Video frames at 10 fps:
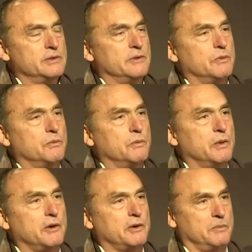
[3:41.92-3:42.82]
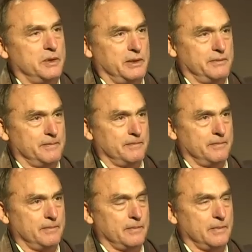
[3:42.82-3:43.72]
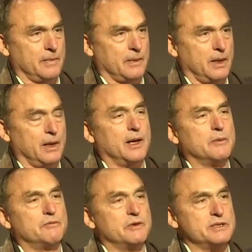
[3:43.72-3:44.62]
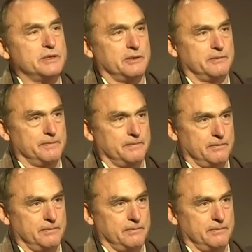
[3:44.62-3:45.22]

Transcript: to welcome me. I'm a visitor.